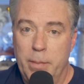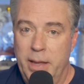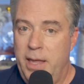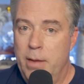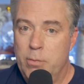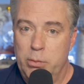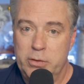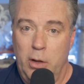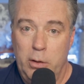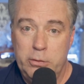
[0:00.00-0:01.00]
that my camera
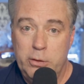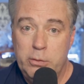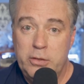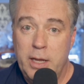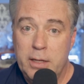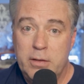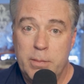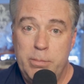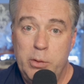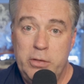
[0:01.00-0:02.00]
was also set
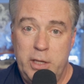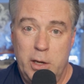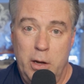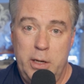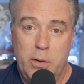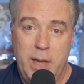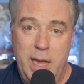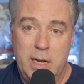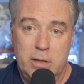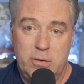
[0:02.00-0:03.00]
to boost the audio
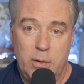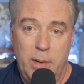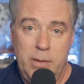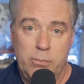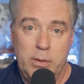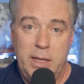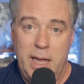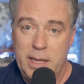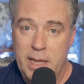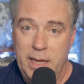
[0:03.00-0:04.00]
gain. And so I
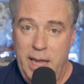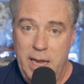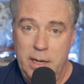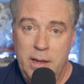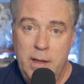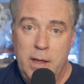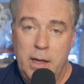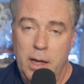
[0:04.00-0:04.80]
really had that gain